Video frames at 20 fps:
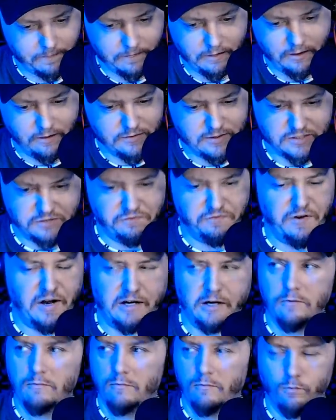this
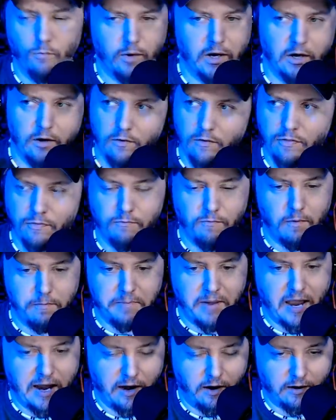fucking weird
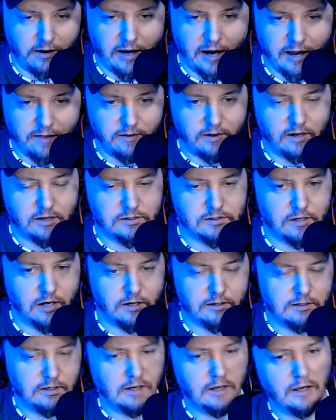repair guy that I saw
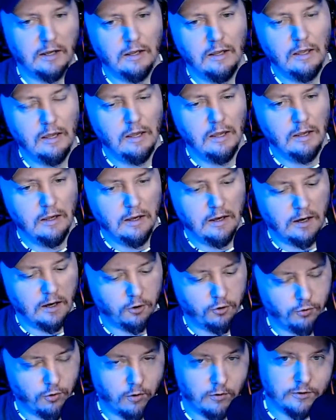today.
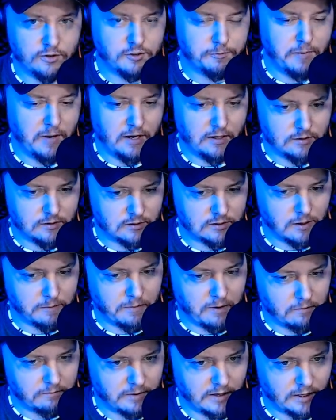Cronin Speaks. It's up
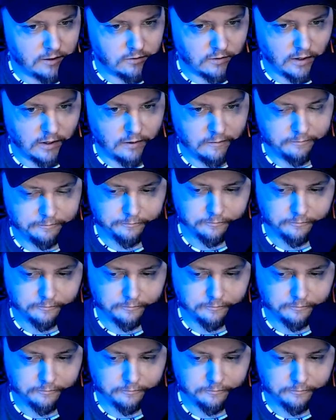on Patreon.